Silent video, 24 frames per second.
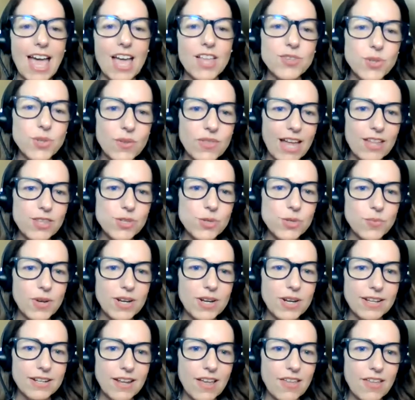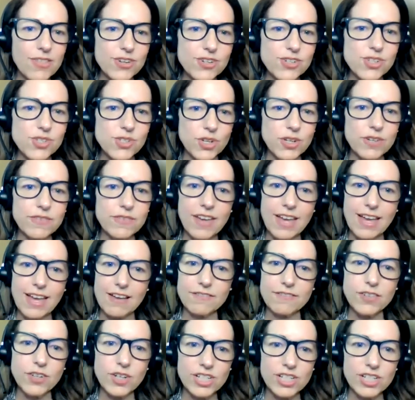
And so that's what another survey of